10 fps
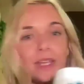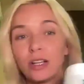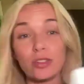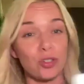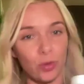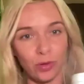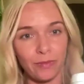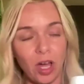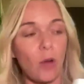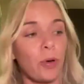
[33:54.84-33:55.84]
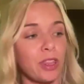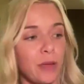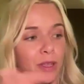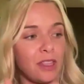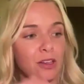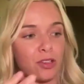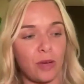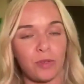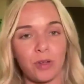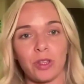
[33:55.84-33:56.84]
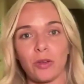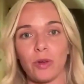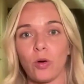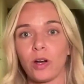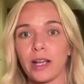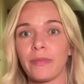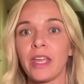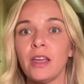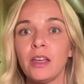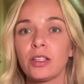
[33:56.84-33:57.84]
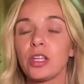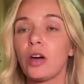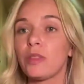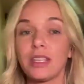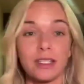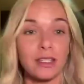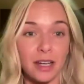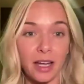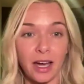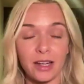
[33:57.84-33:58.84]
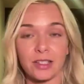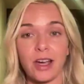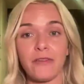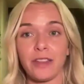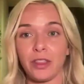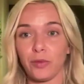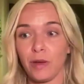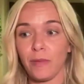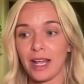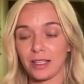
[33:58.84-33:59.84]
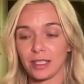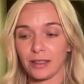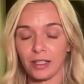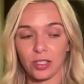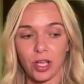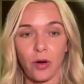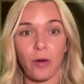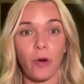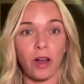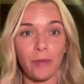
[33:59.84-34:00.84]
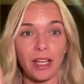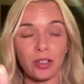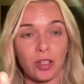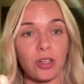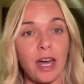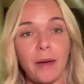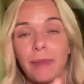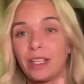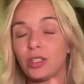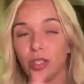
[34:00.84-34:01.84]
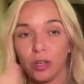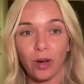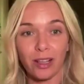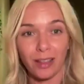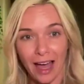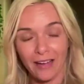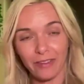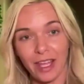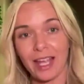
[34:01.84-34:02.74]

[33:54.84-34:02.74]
here's your tool. I'll put them in the description with the recording. So this is going to cut us off in 3 minutes. And so I want to make sure that my 2 live